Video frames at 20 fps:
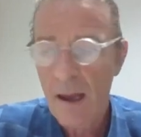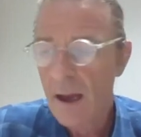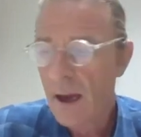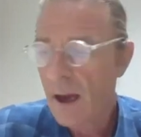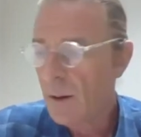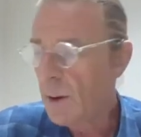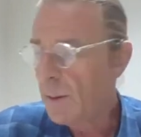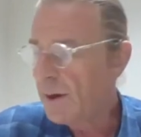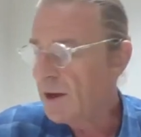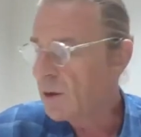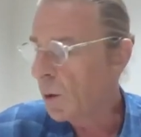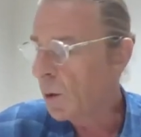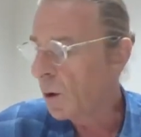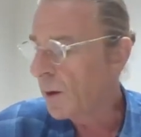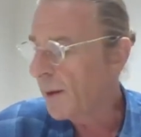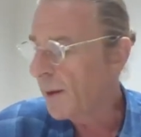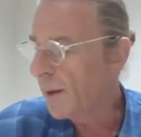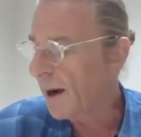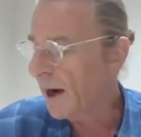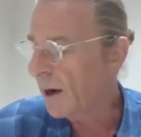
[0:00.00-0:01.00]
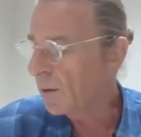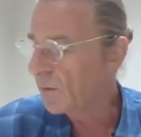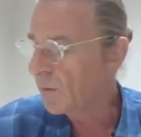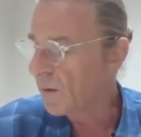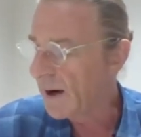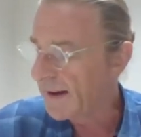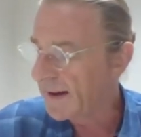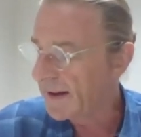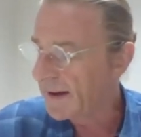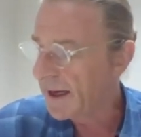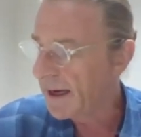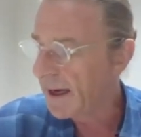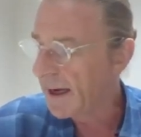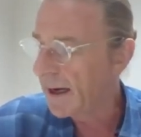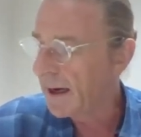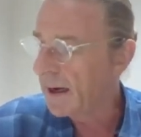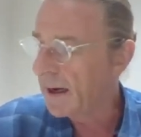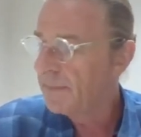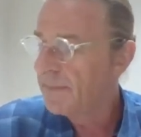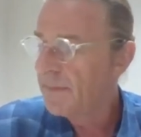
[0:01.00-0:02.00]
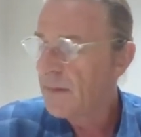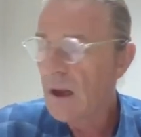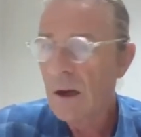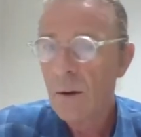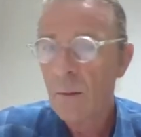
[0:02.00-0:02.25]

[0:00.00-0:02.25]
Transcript: And when we talk about risk here,